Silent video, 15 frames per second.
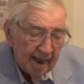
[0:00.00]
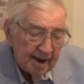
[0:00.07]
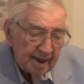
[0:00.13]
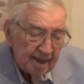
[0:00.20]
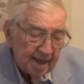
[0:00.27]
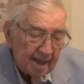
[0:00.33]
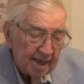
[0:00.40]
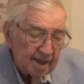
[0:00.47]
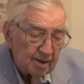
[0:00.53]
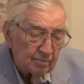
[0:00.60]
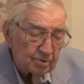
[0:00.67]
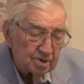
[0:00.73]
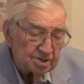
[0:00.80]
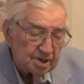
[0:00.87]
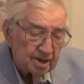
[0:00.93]
And he
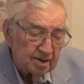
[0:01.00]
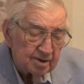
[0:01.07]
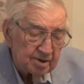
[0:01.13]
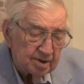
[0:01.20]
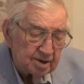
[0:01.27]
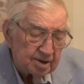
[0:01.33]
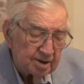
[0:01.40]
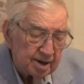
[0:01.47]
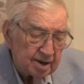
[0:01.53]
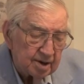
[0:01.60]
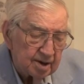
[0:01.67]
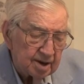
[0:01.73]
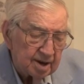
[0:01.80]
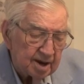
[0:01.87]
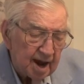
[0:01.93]
was the
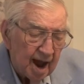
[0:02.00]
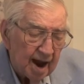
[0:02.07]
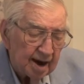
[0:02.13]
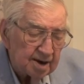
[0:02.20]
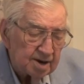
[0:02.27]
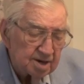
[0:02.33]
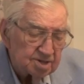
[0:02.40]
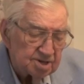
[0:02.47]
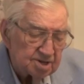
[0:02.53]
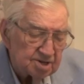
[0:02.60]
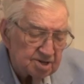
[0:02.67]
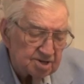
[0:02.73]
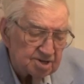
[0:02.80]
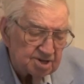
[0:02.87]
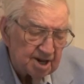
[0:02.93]
kindest,
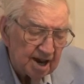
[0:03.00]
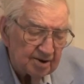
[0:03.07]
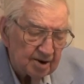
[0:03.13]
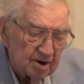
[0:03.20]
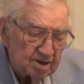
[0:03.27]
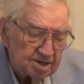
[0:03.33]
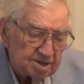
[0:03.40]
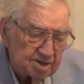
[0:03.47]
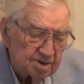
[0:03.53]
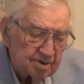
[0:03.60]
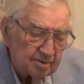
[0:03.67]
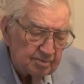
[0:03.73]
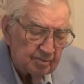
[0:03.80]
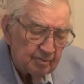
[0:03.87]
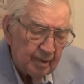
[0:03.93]
gentlest
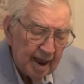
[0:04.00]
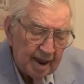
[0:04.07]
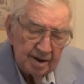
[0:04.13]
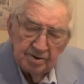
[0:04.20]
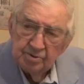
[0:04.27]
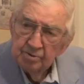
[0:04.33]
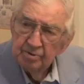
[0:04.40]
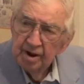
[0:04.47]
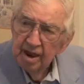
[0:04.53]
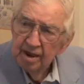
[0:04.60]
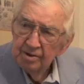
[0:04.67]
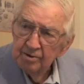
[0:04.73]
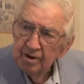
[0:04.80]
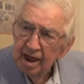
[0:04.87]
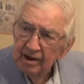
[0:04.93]
man
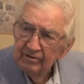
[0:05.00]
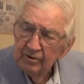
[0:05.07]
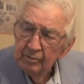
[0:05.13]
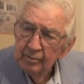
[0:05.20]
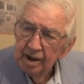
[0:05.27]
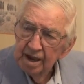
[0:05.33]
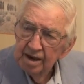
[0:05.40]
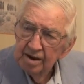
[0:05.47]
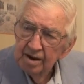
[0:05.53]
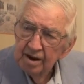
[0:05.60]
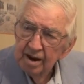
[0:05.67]
you'd ever meet.